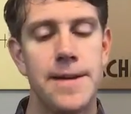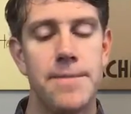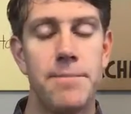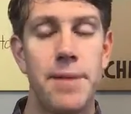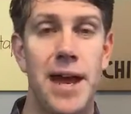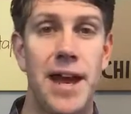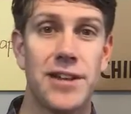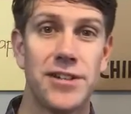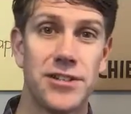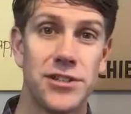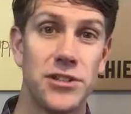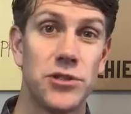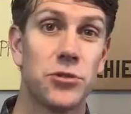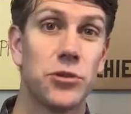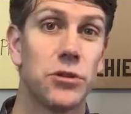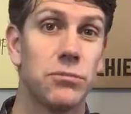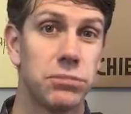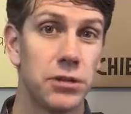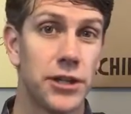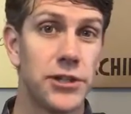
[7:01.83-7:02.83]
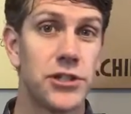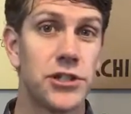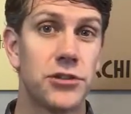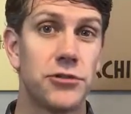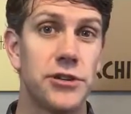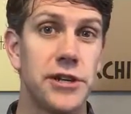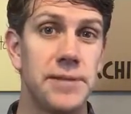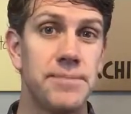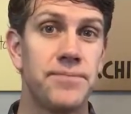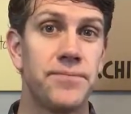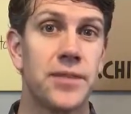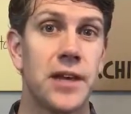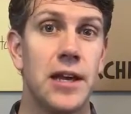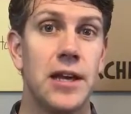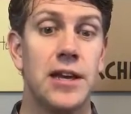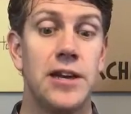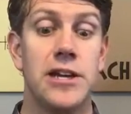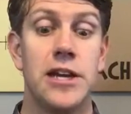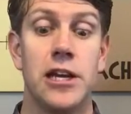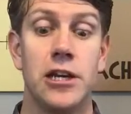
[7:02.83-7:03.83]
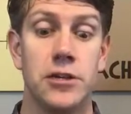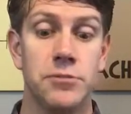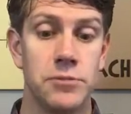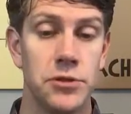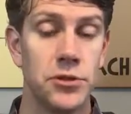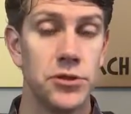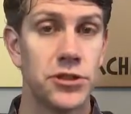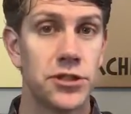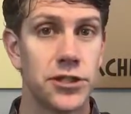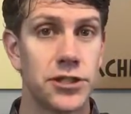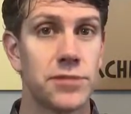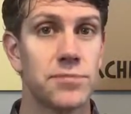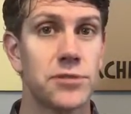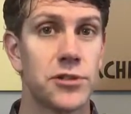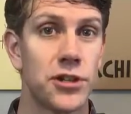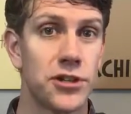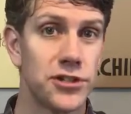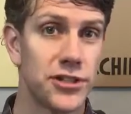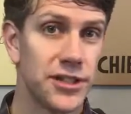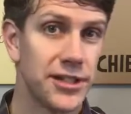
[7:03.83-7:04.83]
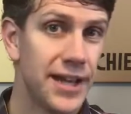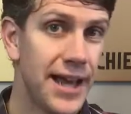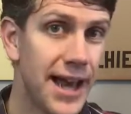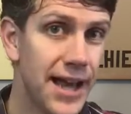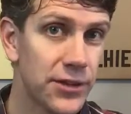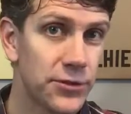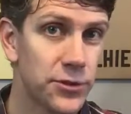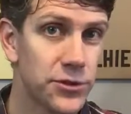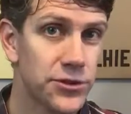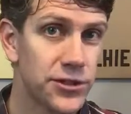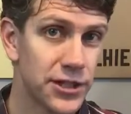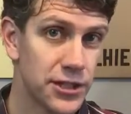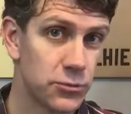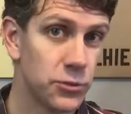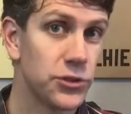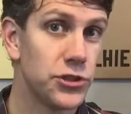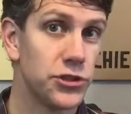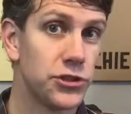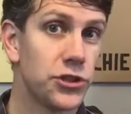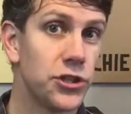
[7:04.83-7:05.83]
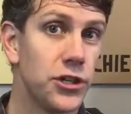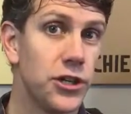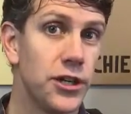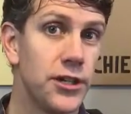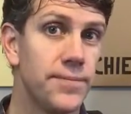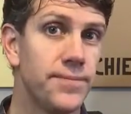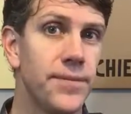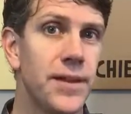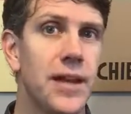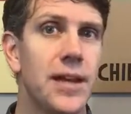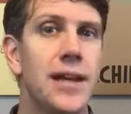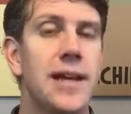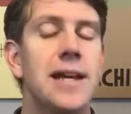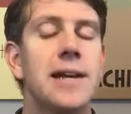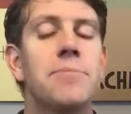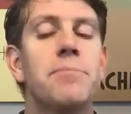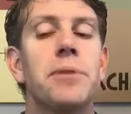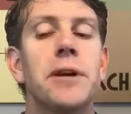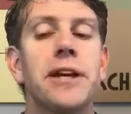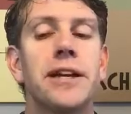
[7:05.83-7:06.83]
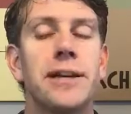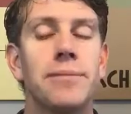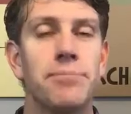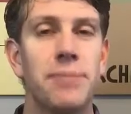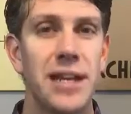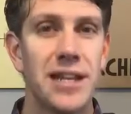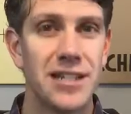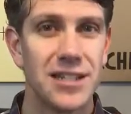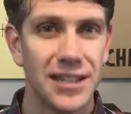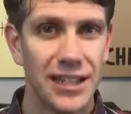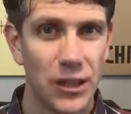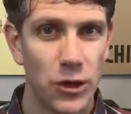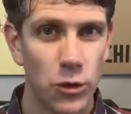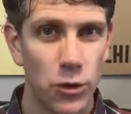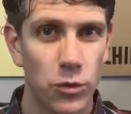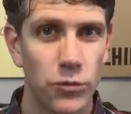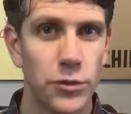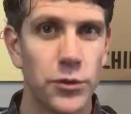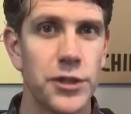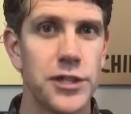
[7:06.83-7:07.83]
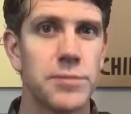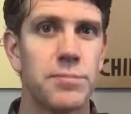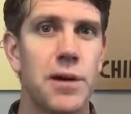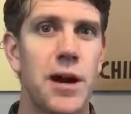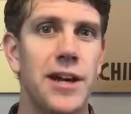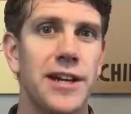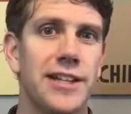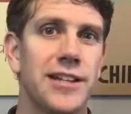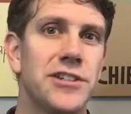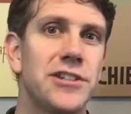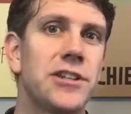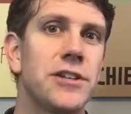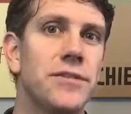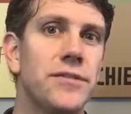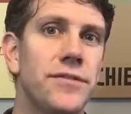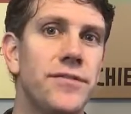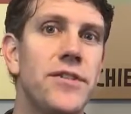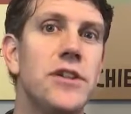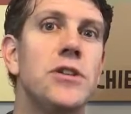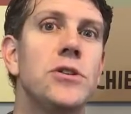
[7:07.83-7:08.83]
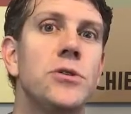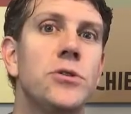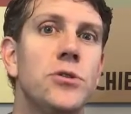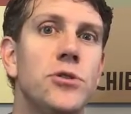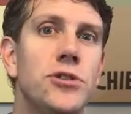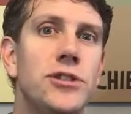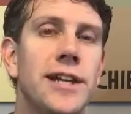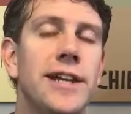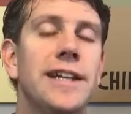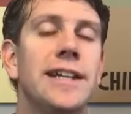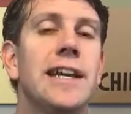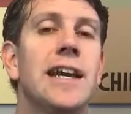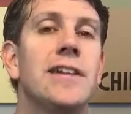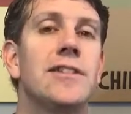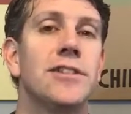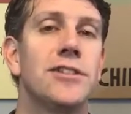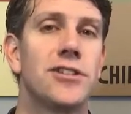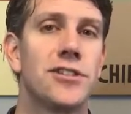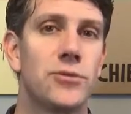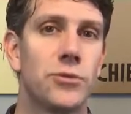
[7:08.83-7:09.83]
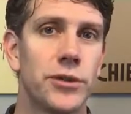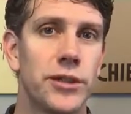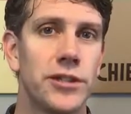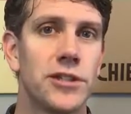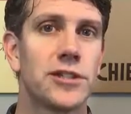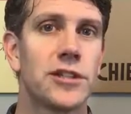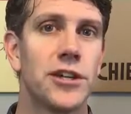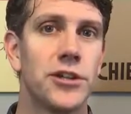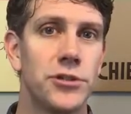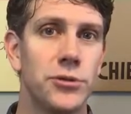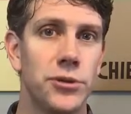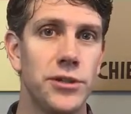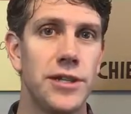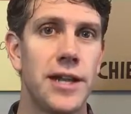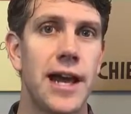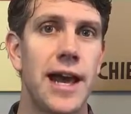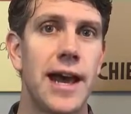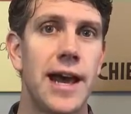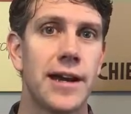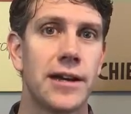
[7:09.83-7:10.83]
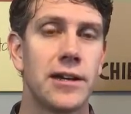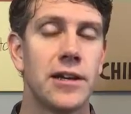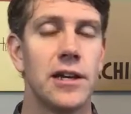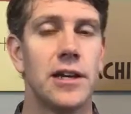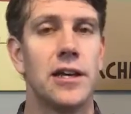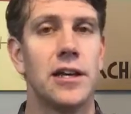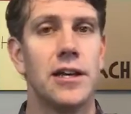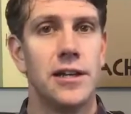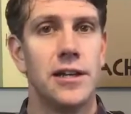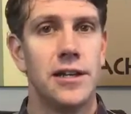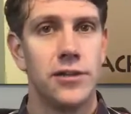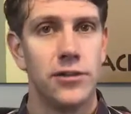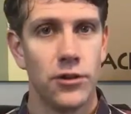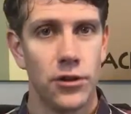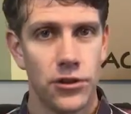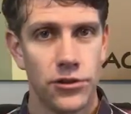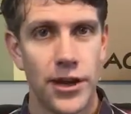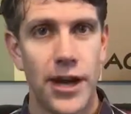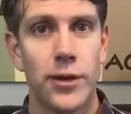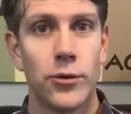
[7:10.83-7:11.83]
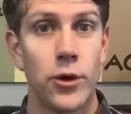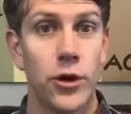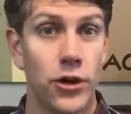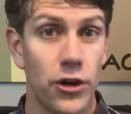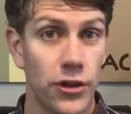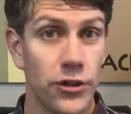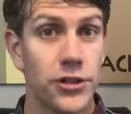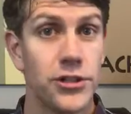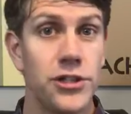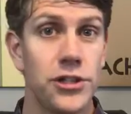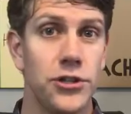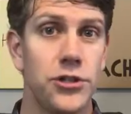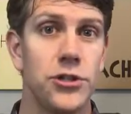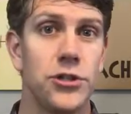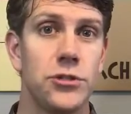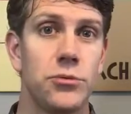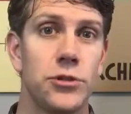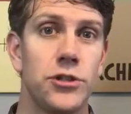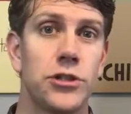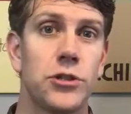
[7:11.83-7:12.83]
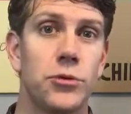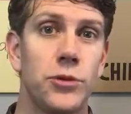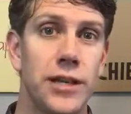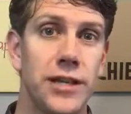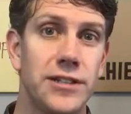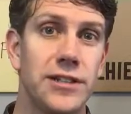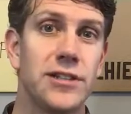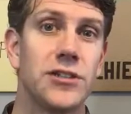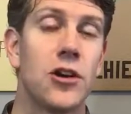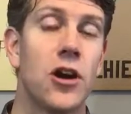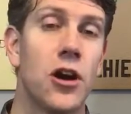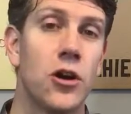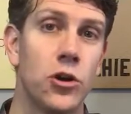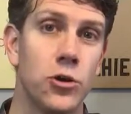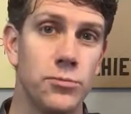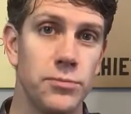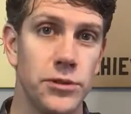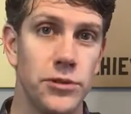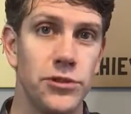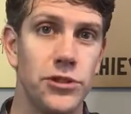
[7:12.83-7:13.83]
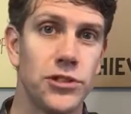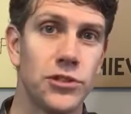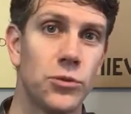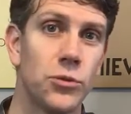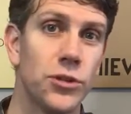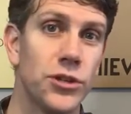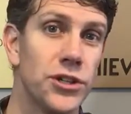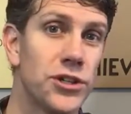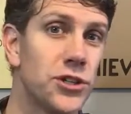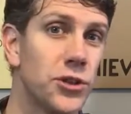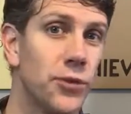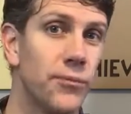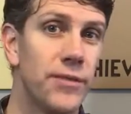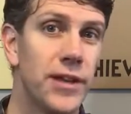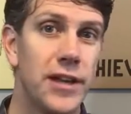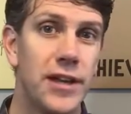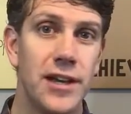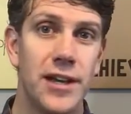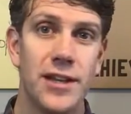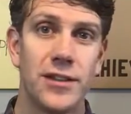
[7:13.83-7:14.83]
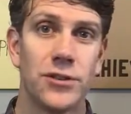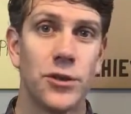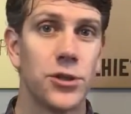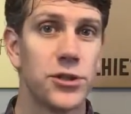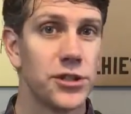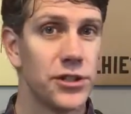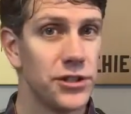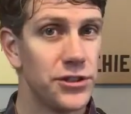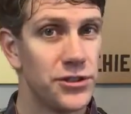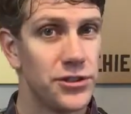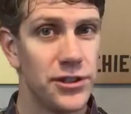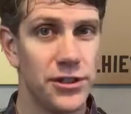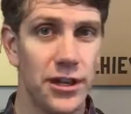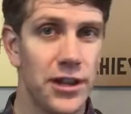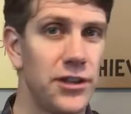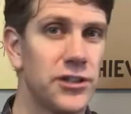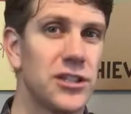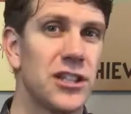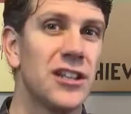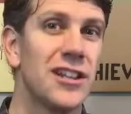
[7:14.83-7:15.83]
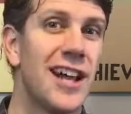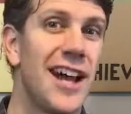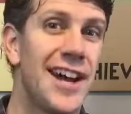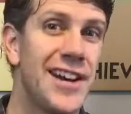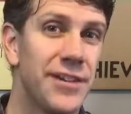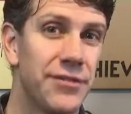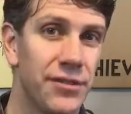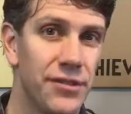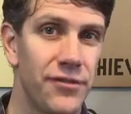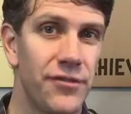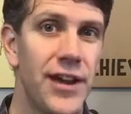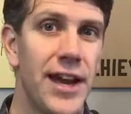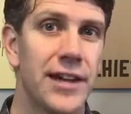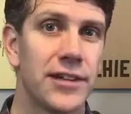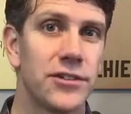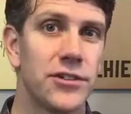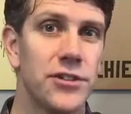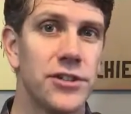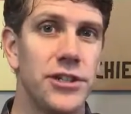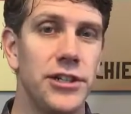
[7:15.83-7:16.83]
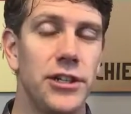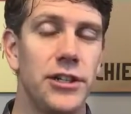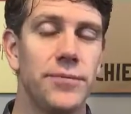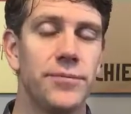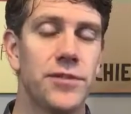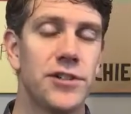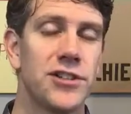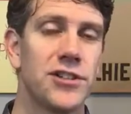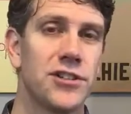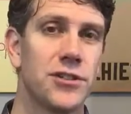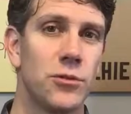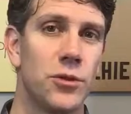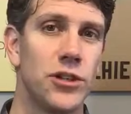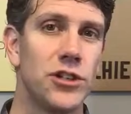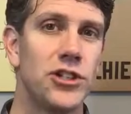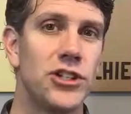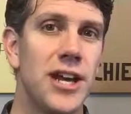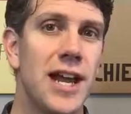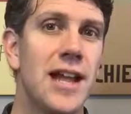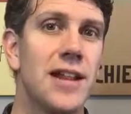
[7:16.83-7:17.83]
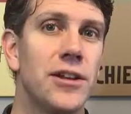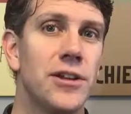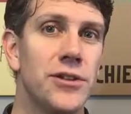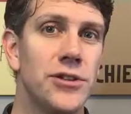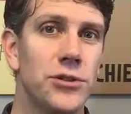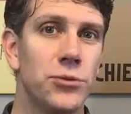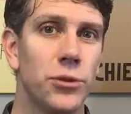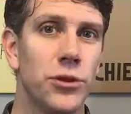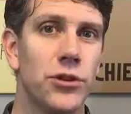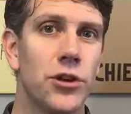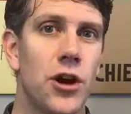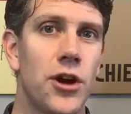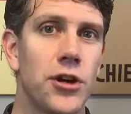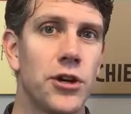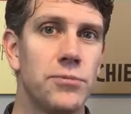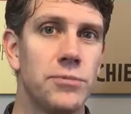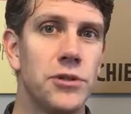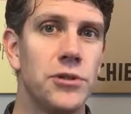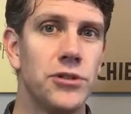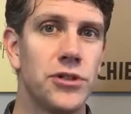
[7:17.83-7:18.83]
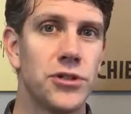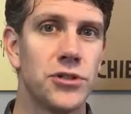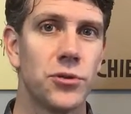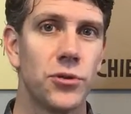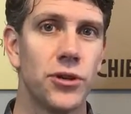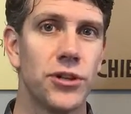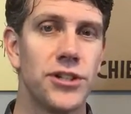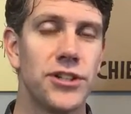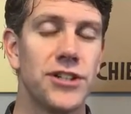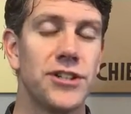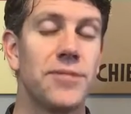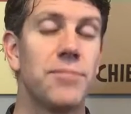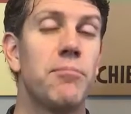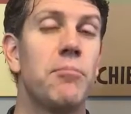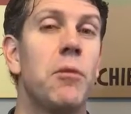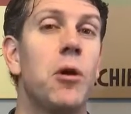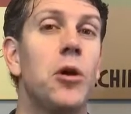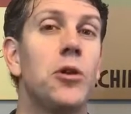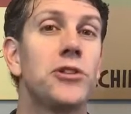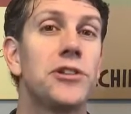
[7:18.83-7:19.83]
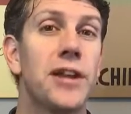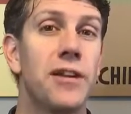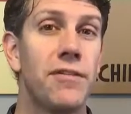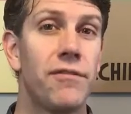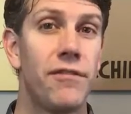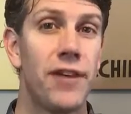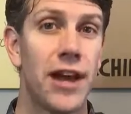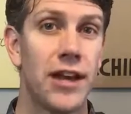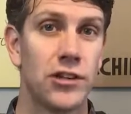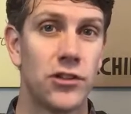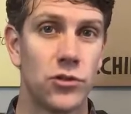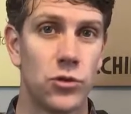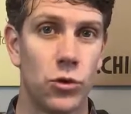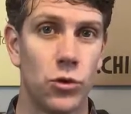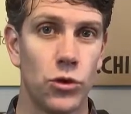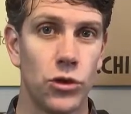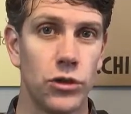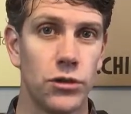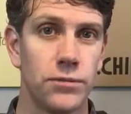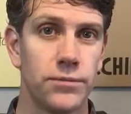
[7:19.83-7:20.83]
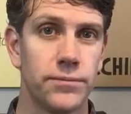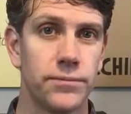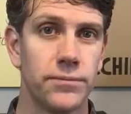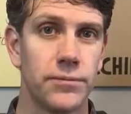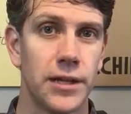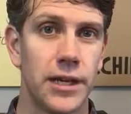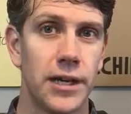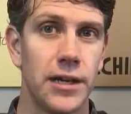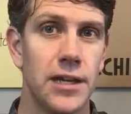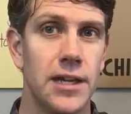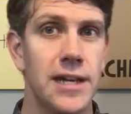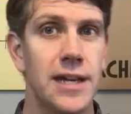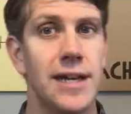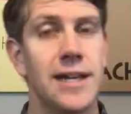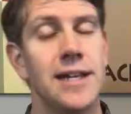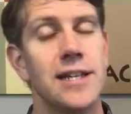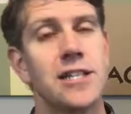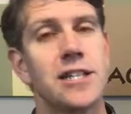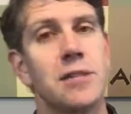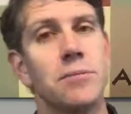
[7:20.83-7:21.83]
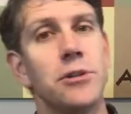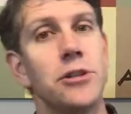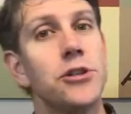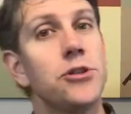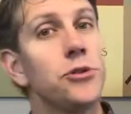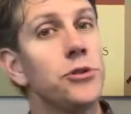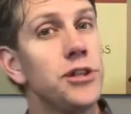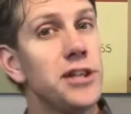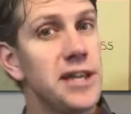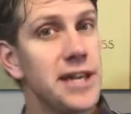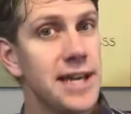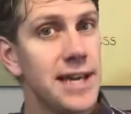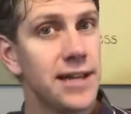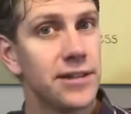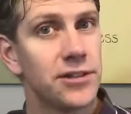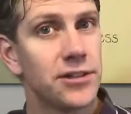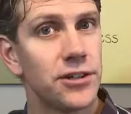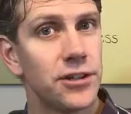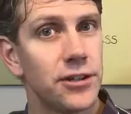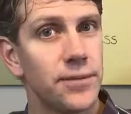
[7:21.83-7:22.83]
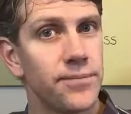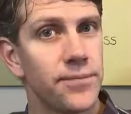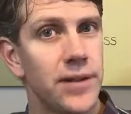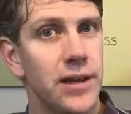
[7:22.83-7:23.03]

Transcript: pass into our bloodstream, and our immune system starts to attack those things, which is good, but it can basically over-respond. It gets confused, and again, this is where we're going to start to attack your thyroid or other tissues, which creates this autoimmune disorder. So those are and there's a lot of different factors here. This is the one challenge with autoimmune disorders, it's multifactorial. Okay? Similar to cancer.